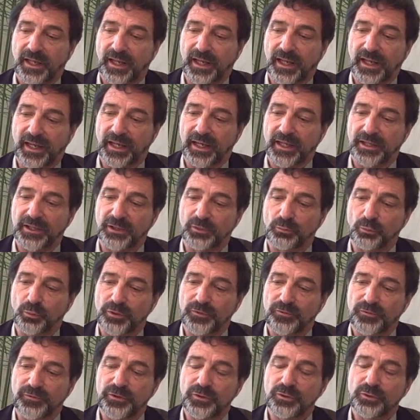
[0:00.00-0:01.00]
And
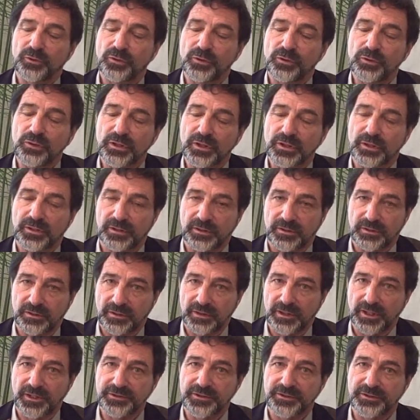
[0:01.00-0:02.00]
if you look
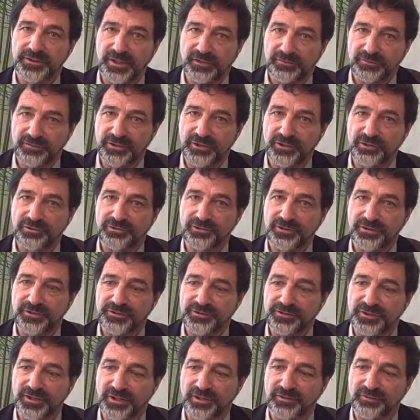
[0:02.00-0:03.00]
at the
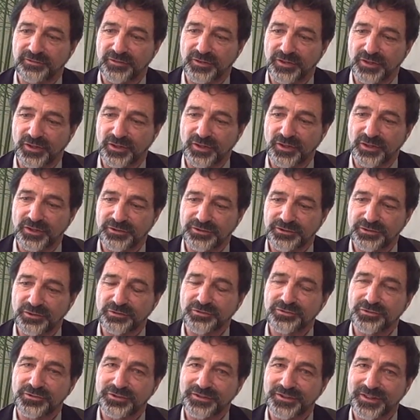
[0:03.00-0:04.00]
definitions of
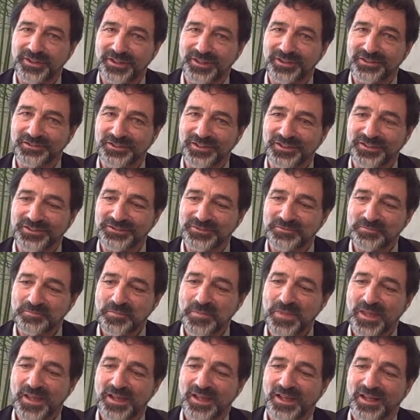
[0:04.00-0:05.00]
social intelligence
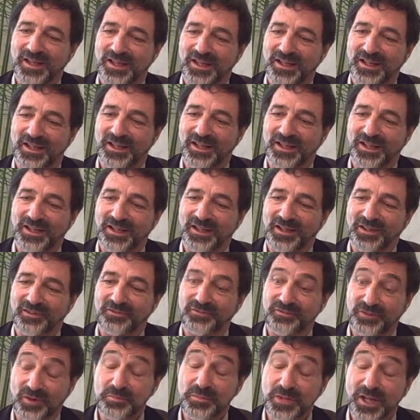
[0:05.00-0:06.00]

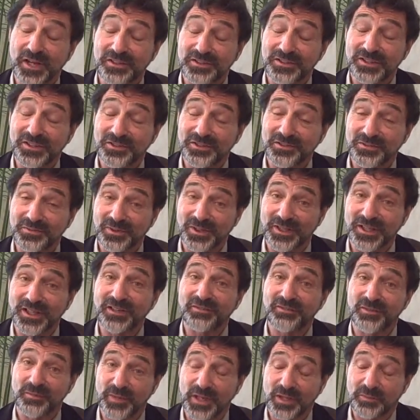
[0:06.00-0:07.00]
from
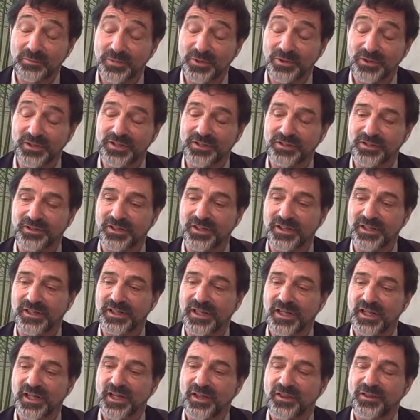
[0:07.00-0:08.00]
1920, from that period on,
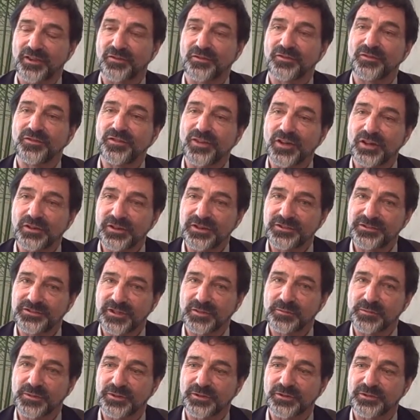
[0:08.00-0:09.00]
they're very
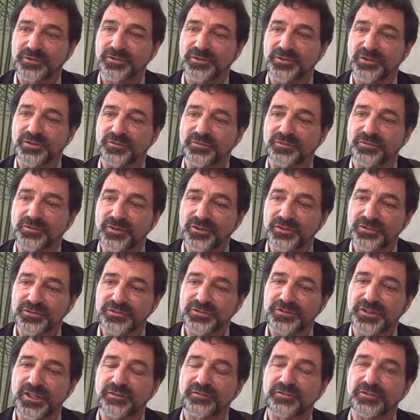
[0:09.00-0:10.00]
similar to the
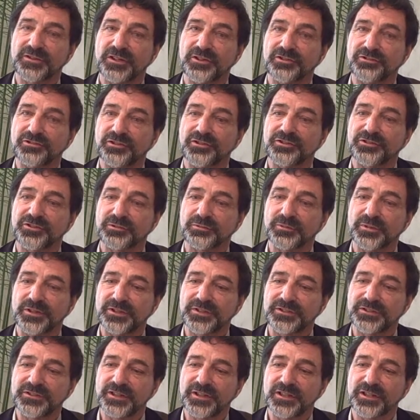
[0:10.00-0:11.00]
first definitions that we
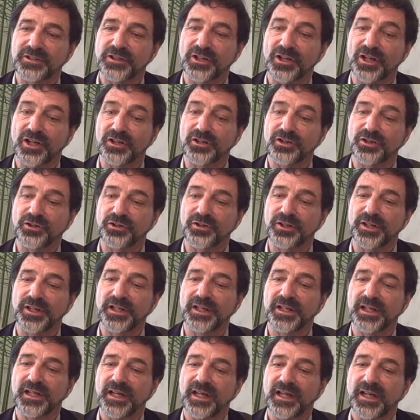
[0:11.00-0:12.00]
see
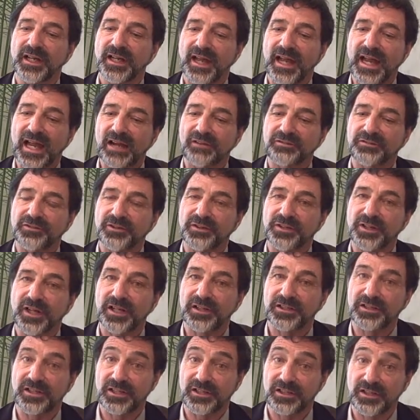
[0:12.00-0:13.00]
occurring after
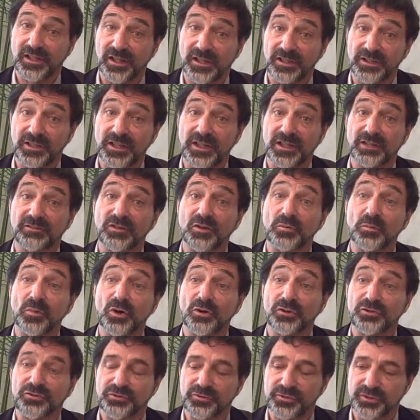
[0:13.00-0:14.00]
1990 of
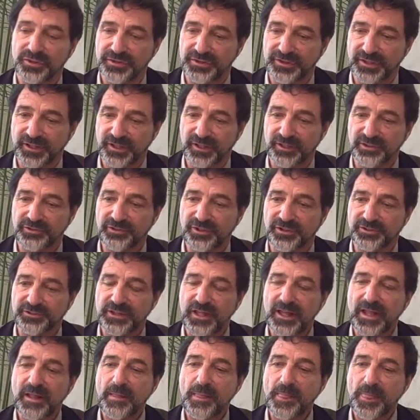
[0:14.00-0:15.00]
emotional intelligence.
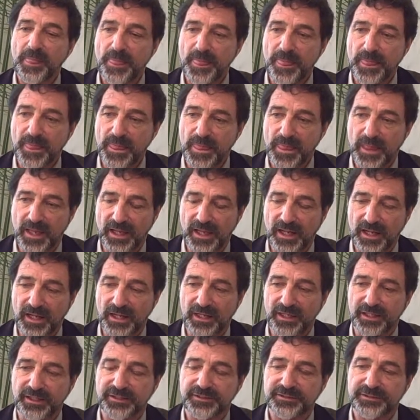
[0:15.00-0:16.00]

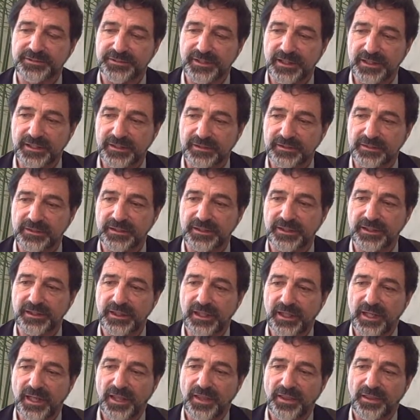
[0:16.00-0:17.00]

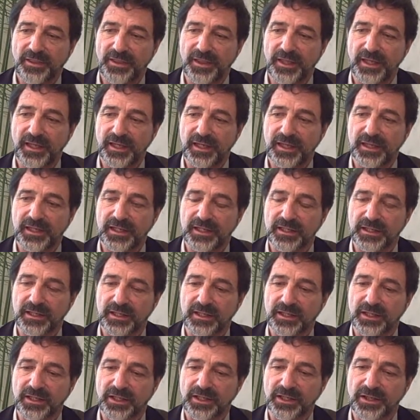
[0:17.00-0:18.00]
Secondly,
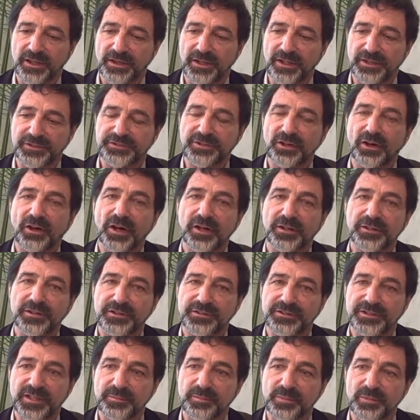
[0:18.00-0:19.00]
it's hard to
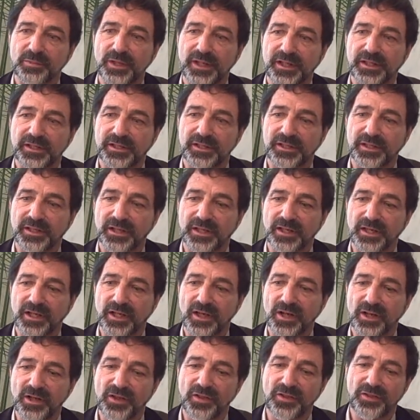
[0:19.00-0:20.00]
separate
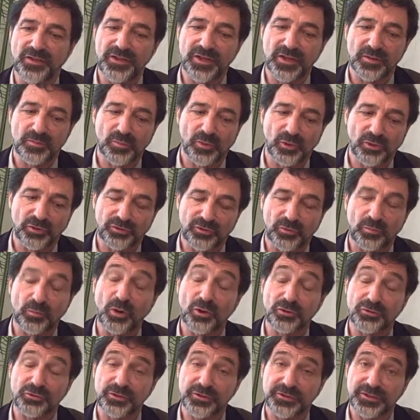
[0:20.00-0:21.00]
the
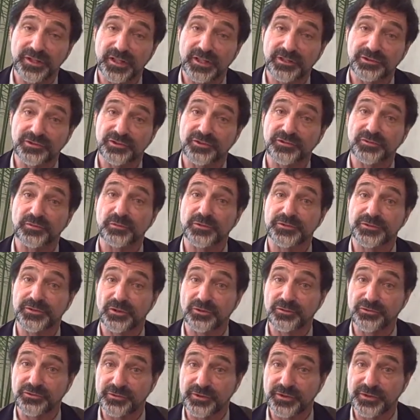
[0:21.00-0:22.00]
emotional intelligence from
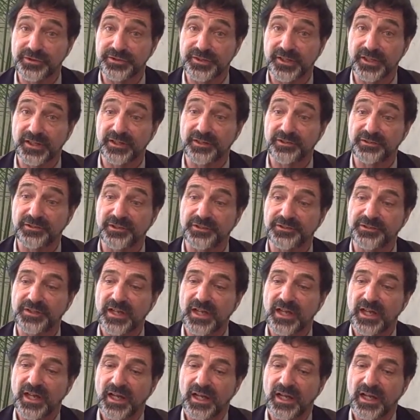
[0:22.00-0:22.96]
social intelligence.